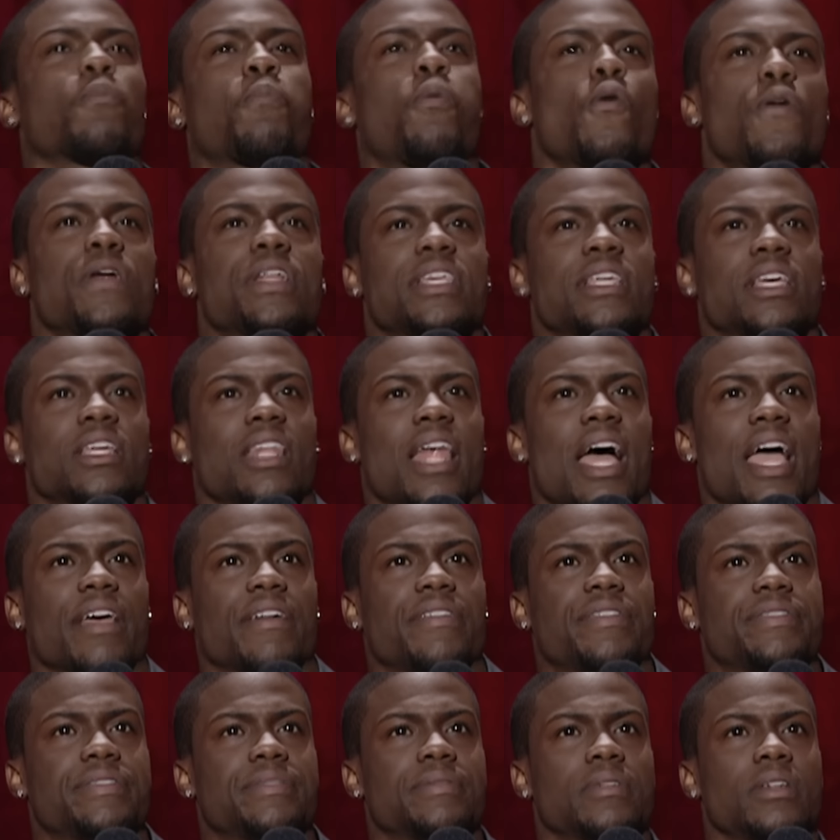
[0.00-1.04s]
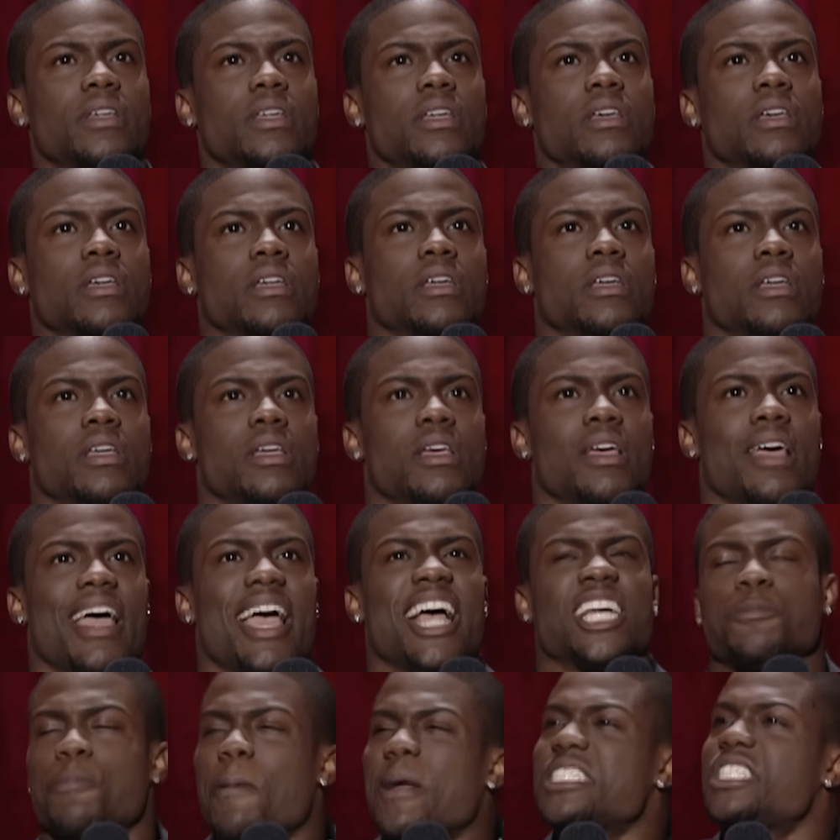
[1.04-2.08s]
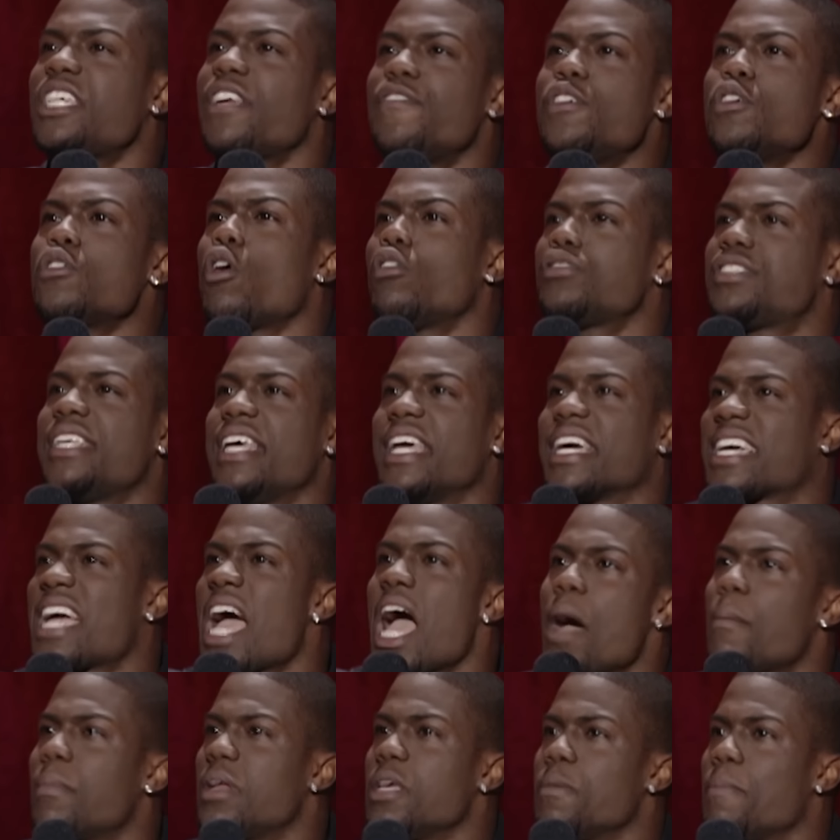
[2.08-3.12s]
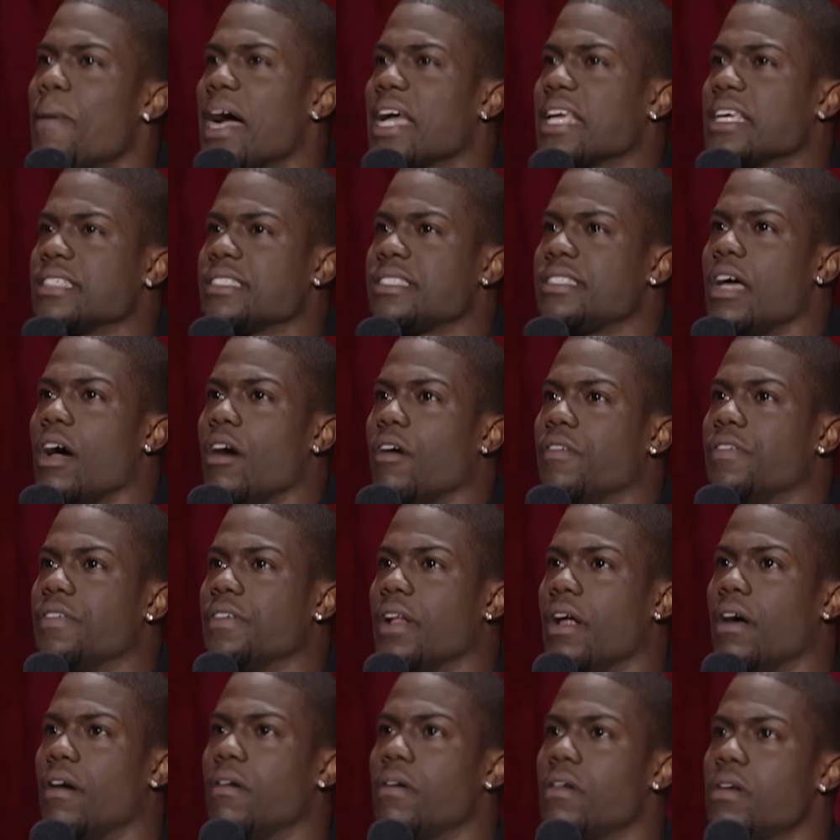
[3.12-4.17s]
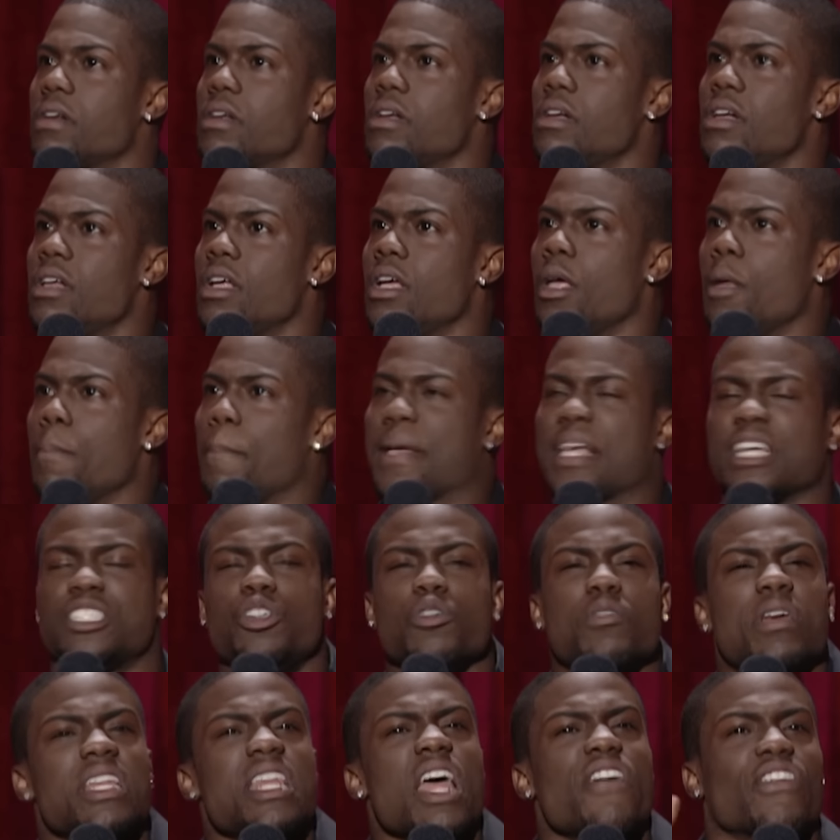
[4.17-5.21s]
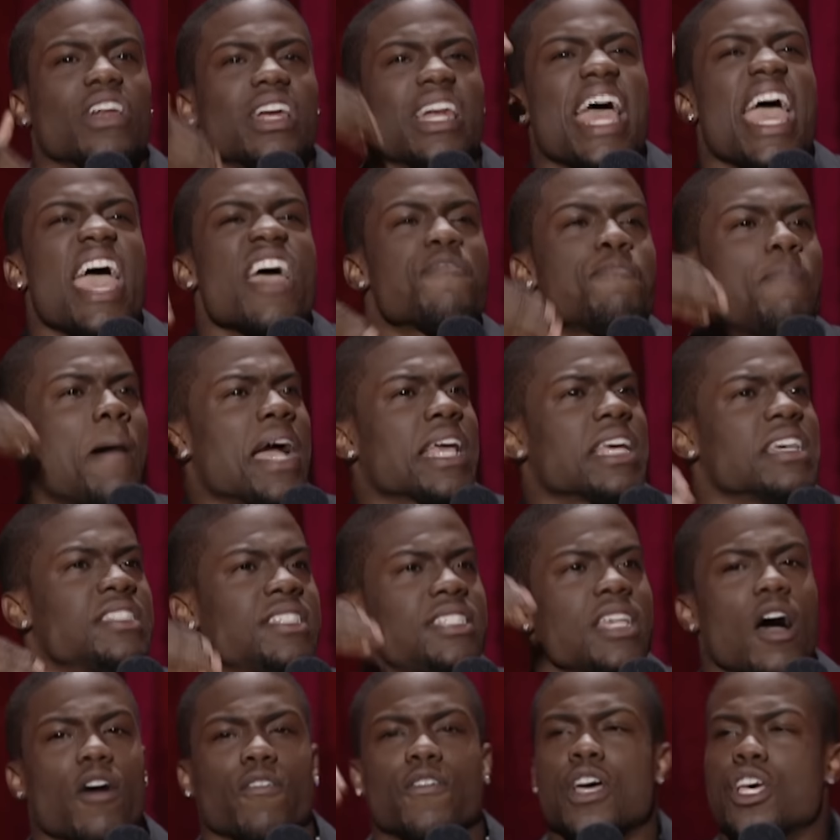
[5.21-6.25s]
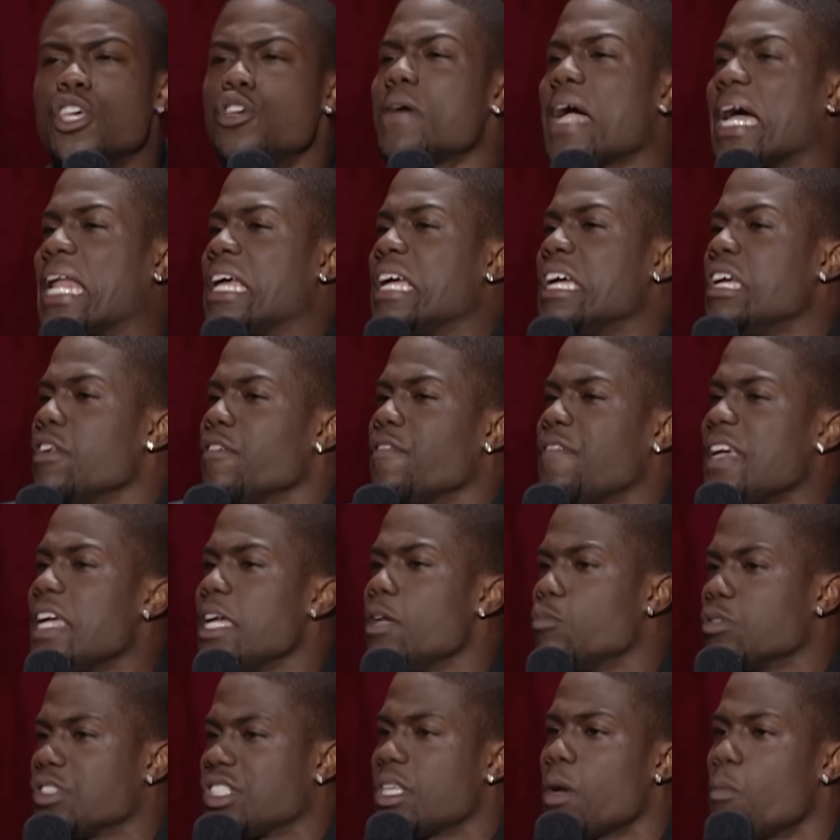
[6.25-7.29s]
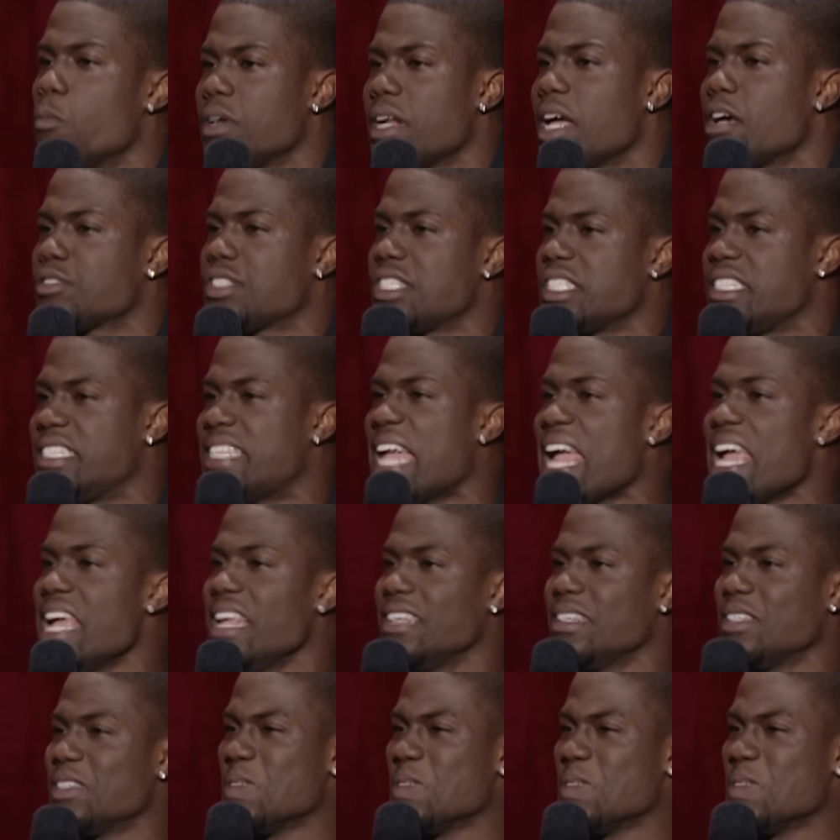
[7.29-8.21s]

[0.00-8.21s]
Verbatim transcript: point in your life. Especially if you go see a comedy by yourself, you know. Because you can never laugh by yourself. You gotta intervene with someone else's date.